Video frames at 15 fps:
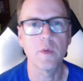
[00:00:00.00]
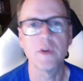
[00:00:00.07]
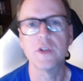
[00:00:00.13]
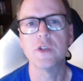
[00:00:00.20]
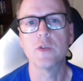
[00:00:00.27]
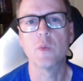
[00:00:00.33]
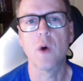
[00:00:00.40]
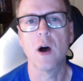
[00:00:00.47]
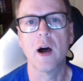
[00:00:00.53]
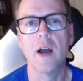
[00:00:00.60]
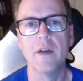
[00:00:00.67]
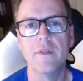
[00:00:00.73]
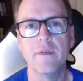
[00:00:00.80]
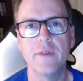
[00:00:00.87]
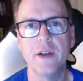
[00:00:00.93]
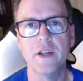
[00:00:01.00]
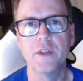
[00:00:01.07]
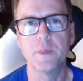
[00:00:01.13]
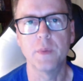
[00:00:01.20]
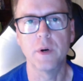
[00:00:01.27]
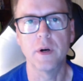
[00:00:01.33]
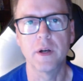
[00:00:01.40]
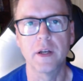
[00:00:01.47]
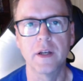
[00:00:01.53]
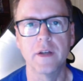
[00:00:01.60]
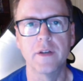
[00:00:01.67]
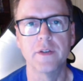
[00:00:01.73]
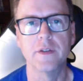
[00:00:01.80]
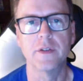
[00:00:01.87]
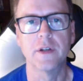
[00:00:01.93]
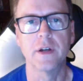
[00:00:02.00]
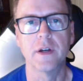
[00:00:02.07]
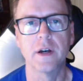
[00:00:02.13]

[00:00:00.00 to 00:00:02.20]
reasons why Facebook is